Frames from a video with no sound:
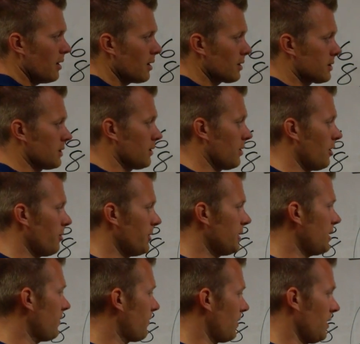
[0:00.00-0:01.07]
Here it's a little
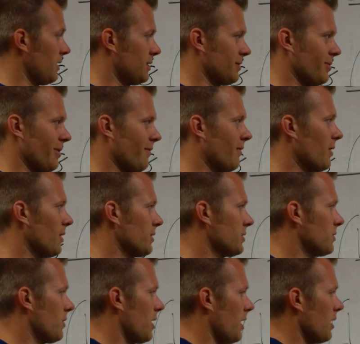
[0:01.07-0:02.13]
bit different. It's
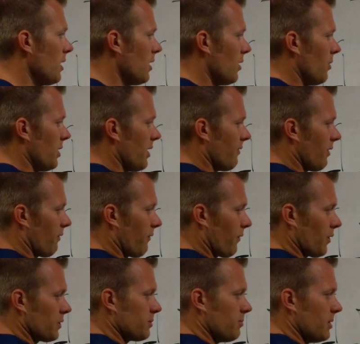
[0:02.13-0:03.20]
reversed, right? We have our
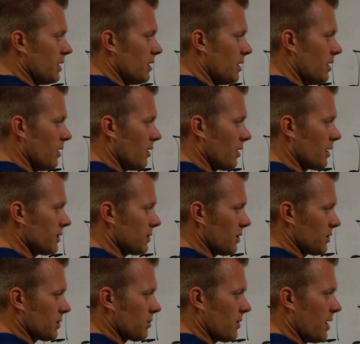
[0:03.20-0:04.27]
first beat here because
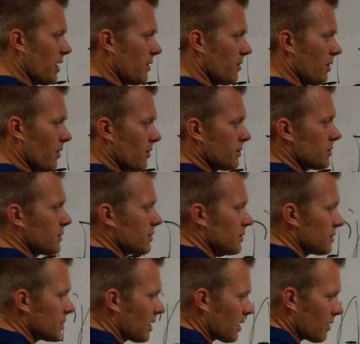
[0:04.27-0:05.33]
there's 3/8 notes.
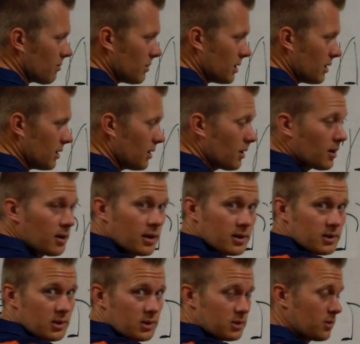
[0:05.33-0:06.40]
Second beat here
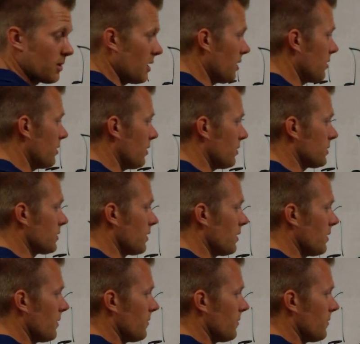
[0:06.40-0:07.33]
because there's 3/8 notes.